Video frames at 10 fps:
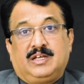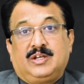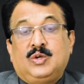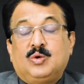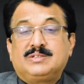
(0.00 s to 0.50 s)

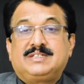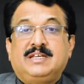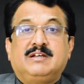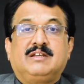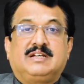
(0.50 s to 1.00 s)
No
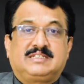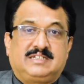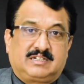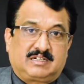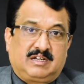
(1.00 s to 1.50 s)
single
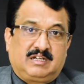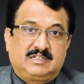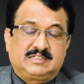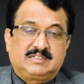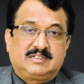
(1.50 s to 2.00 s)
asset
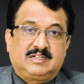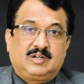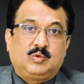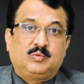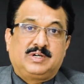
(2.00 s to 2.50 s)
class
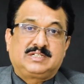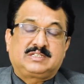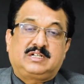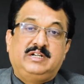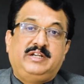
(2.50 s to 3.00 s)
works
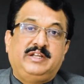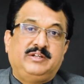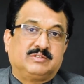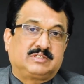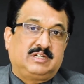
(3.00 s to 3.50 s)

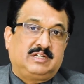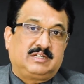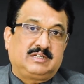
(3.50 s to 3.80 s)
continuously.